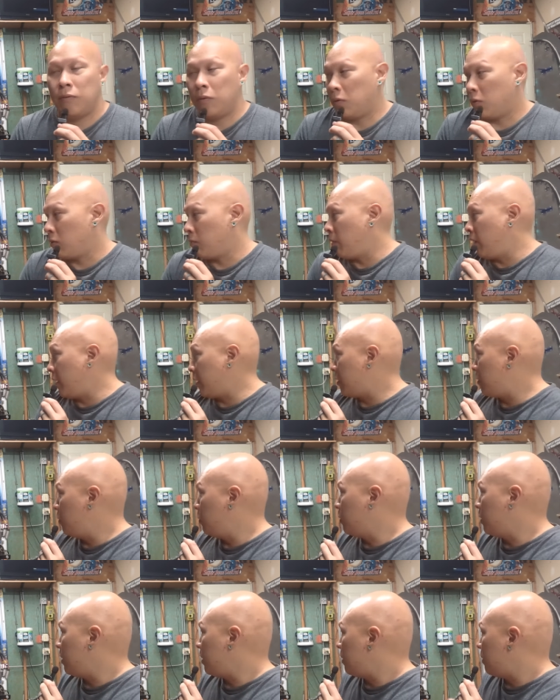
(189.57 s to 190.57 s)
for my
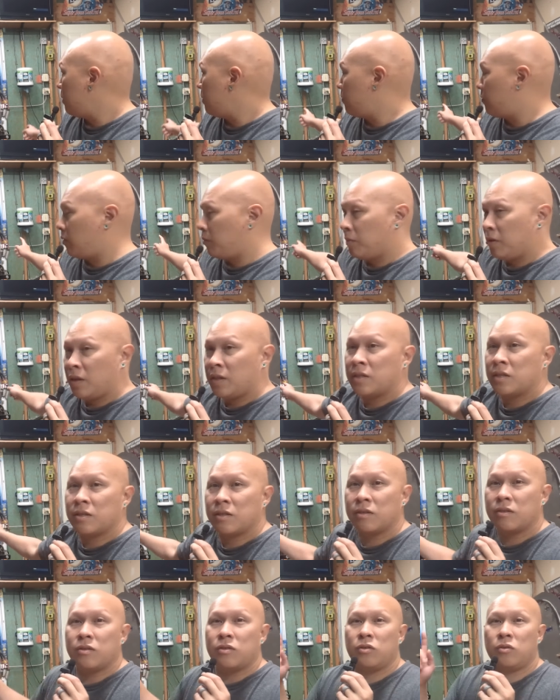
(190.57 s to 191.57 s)
coolant from
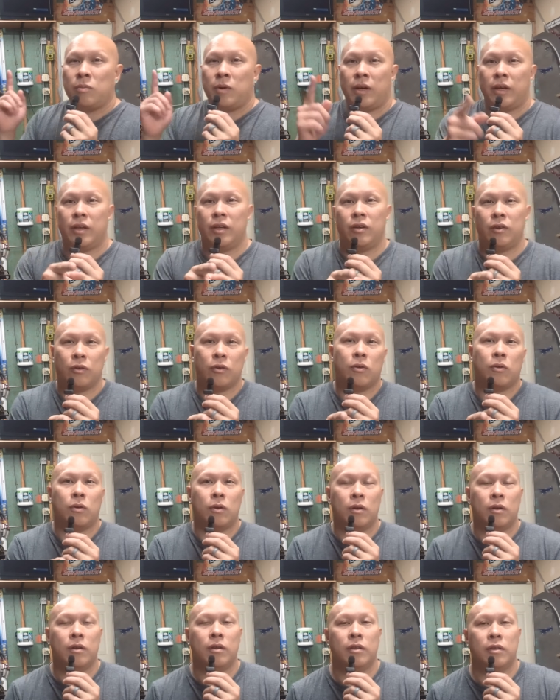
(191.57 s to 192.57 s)
this to my heater
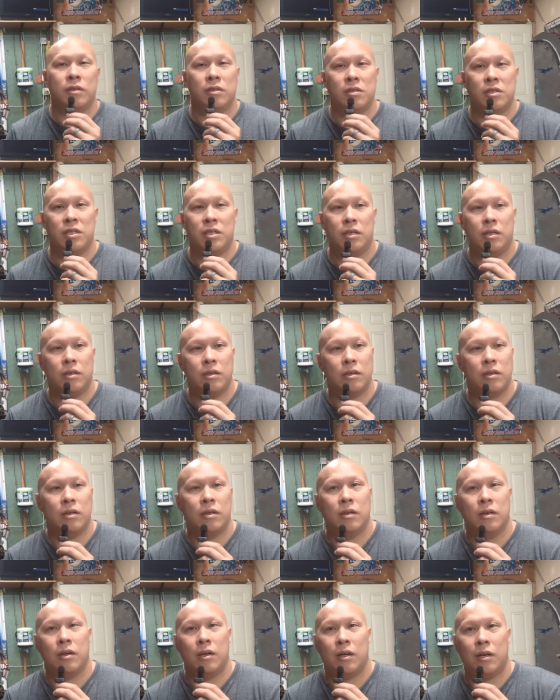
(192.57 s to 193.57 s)
core in the Z.
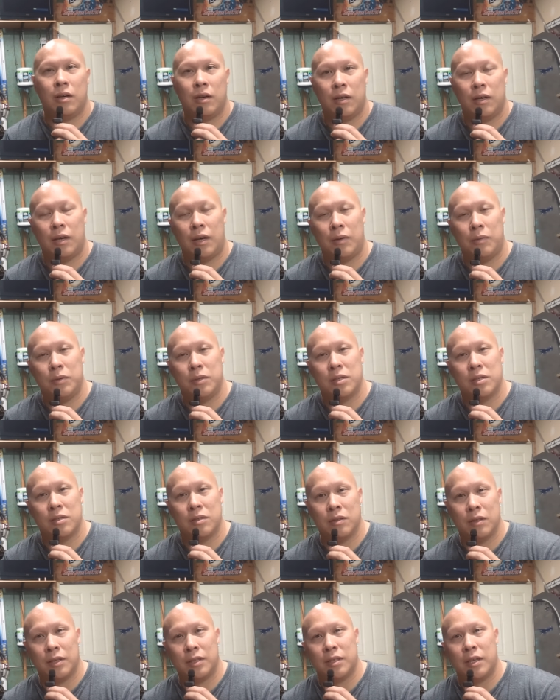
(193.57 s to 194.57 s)
Uh, I would
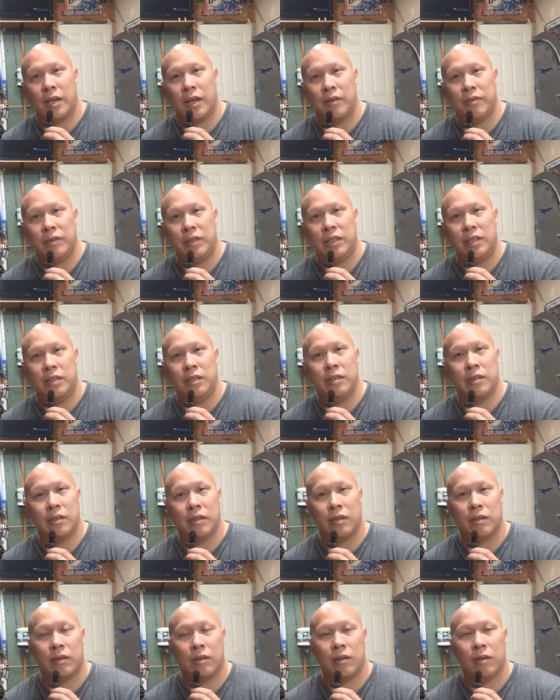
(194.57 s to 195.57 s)
still like to have heat in
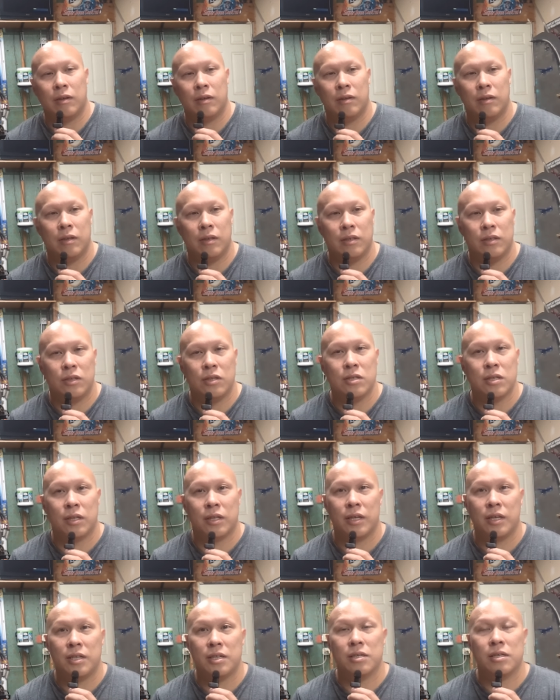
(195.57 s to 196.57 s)
the car uh, just
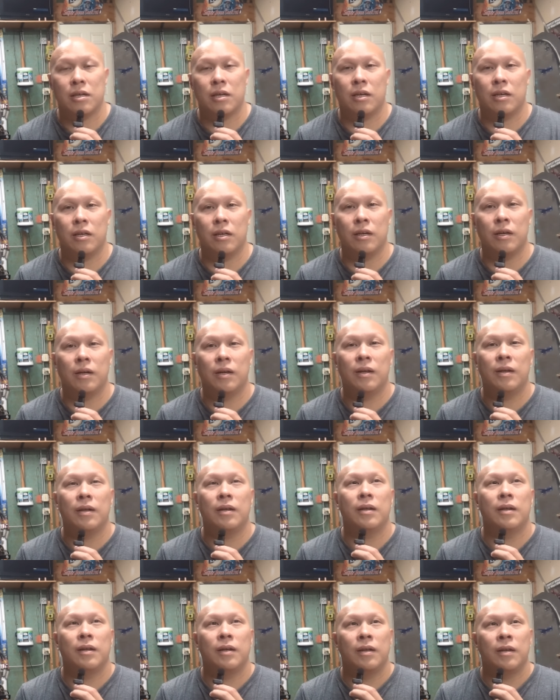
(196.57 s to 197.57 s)
in case uh,
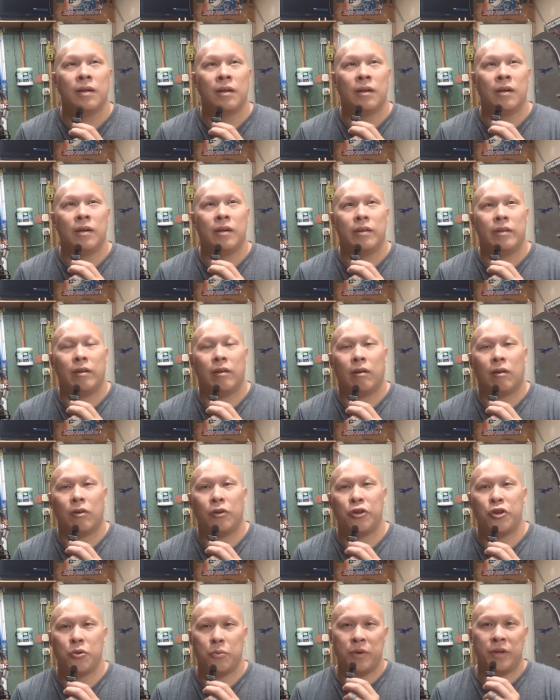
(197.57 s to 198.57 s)
there are
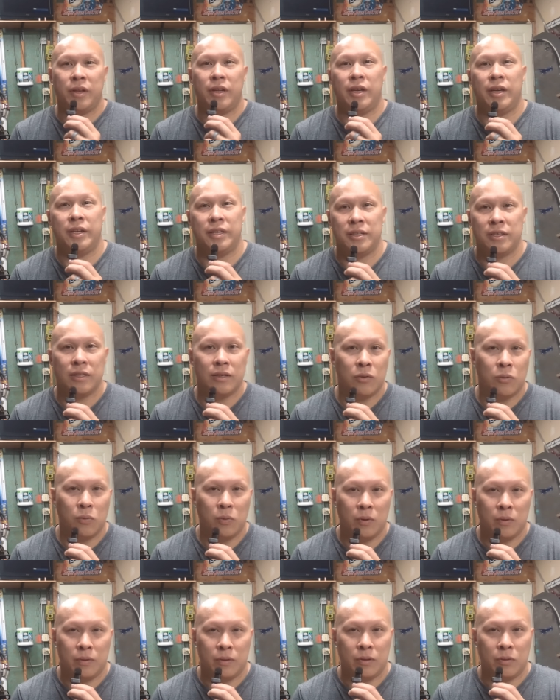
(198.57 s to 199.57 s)
humid days and
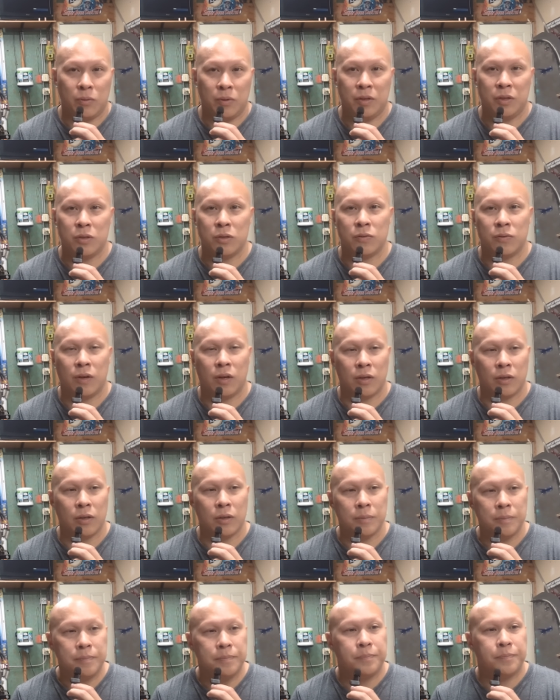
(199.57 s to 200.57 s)
the, the windows fog
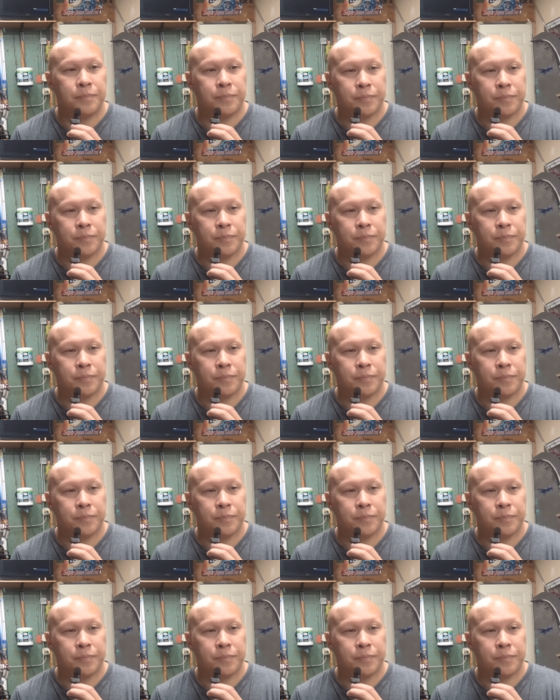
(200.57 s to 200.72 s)
up.